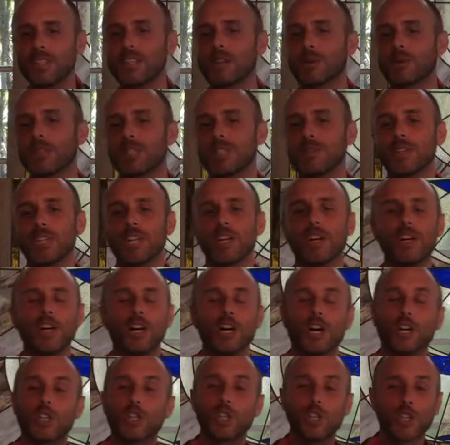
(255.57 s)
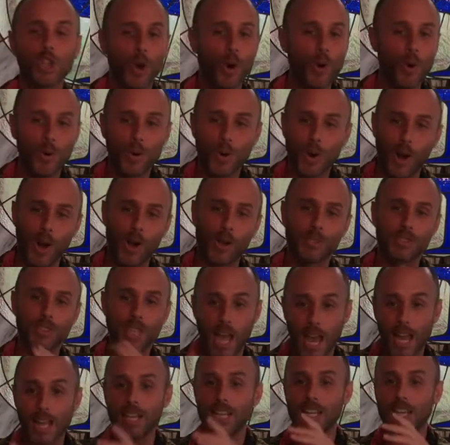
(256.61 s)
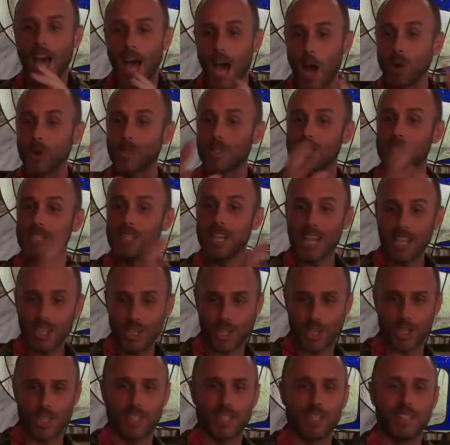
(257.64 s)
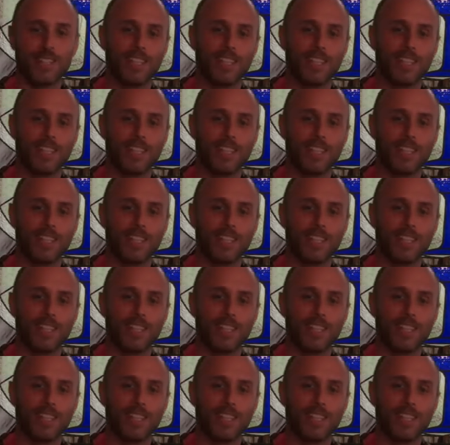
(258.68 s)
There was even a show called Tiny House Nation